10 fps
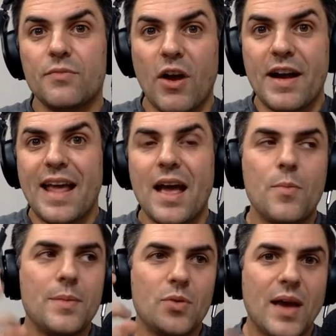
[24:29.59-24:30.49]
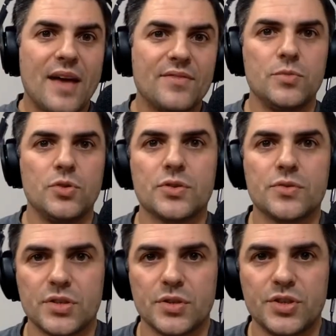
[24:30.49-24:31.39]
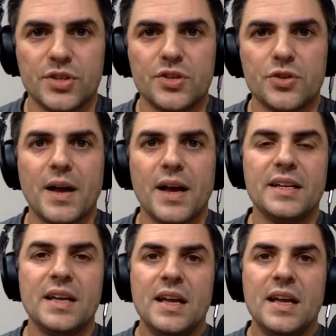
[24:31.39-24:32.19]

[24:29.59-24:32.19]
right now maybe you have some New Year's resolutions in your mind.